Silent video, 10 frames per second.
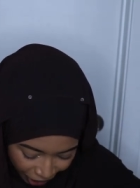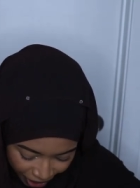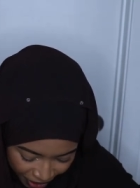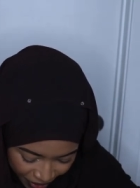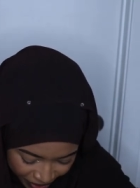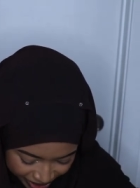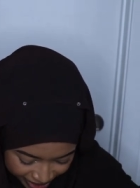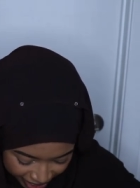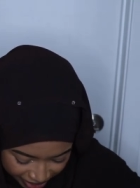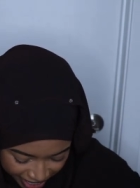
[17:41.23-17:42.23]
Oh,
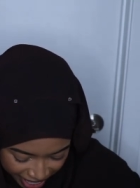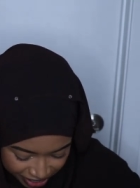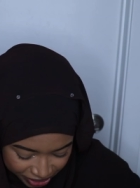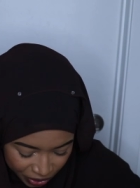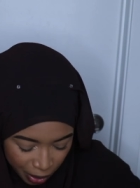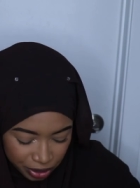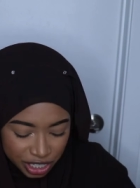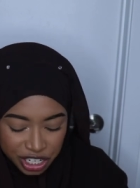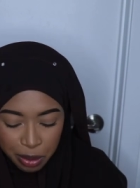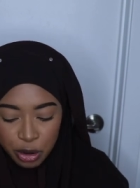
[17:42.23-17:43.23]
here's the hair care. So I went
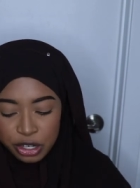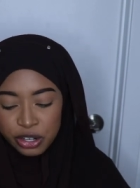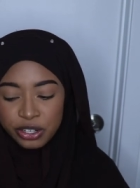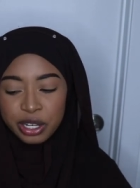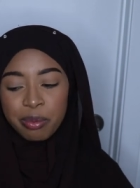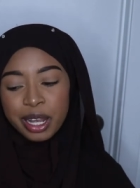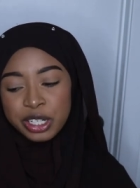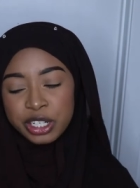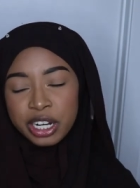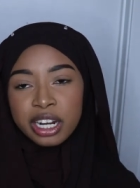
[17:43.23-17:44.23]
to Shea Moisture and took a
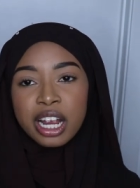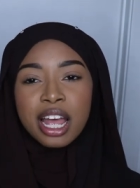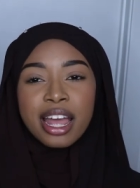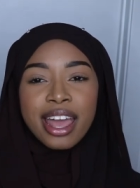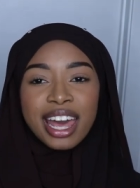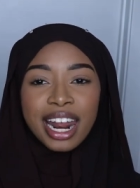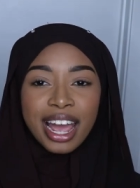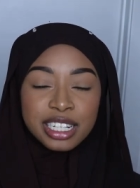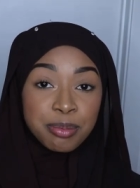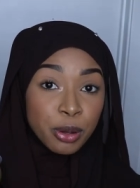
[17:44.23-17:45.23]
picture and I
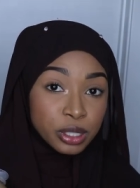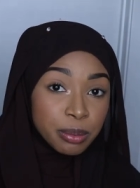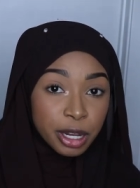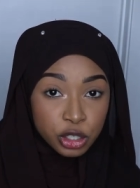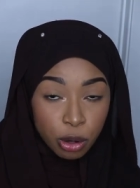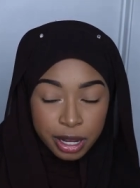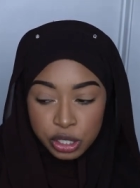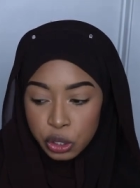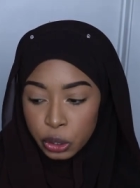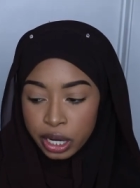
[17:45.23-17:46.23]
had to post a picture on my
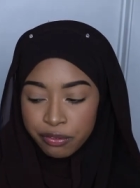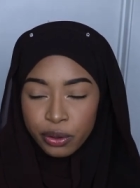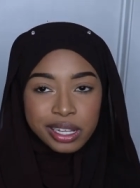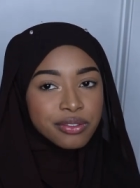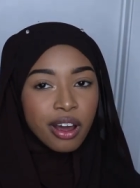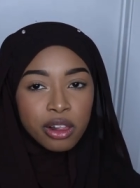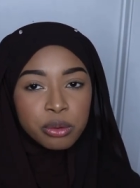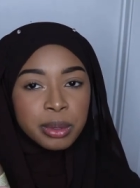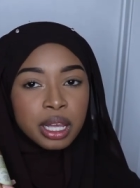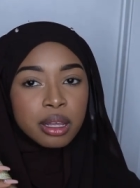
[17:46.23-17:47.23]
story. If you guys
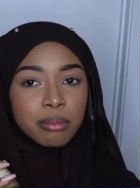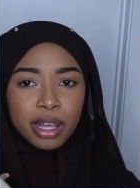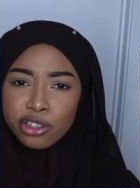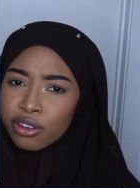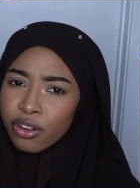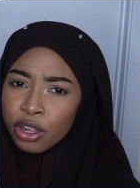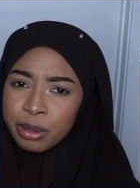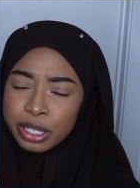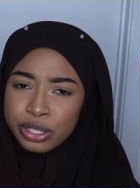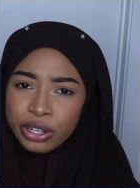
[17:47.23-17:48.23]
follow me, make sure to follow
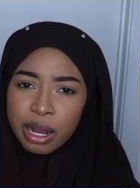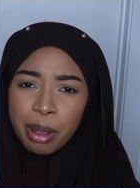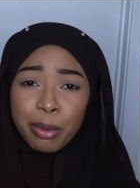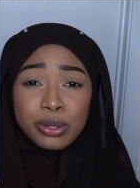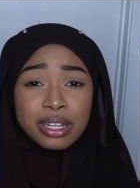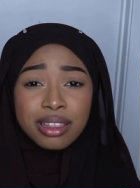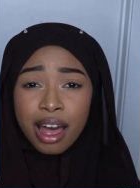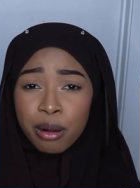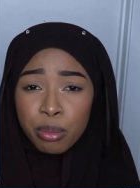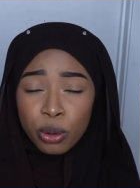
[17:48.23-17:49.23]
me on Instagram. I post a
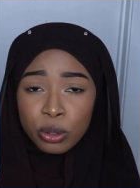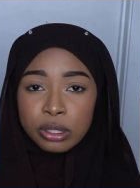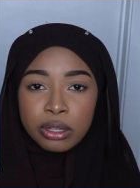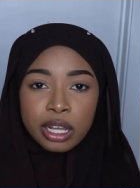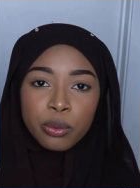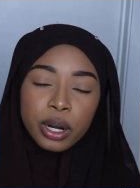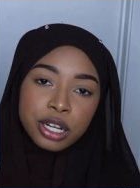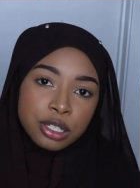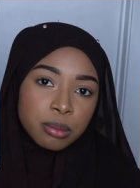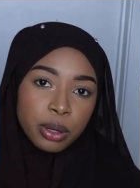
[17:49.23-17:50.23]
lot of polls on like what
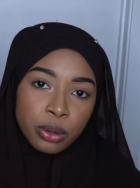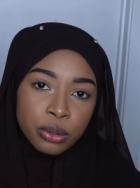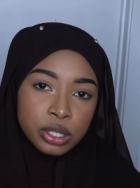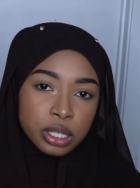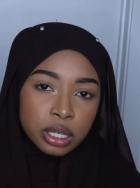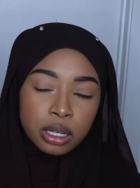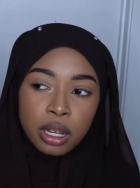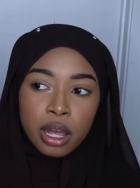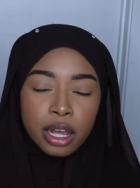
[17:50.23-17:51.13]
I should post or you